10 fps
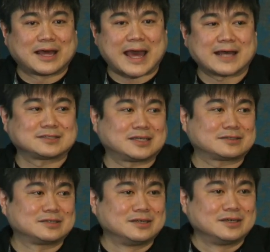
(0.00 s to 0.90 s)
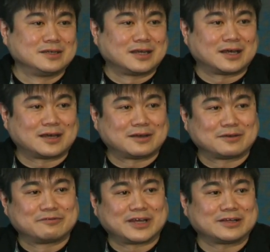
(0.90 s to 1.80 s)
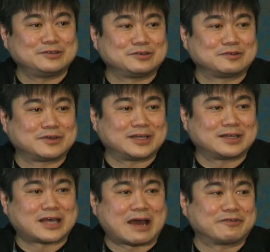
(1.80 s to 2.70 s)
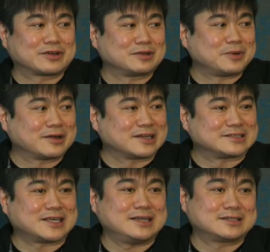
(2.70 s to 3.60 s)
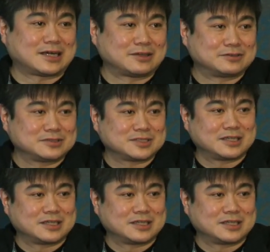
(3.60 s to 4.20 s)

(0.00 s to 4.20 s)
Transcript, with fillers: asset uh, value of a African American is $8,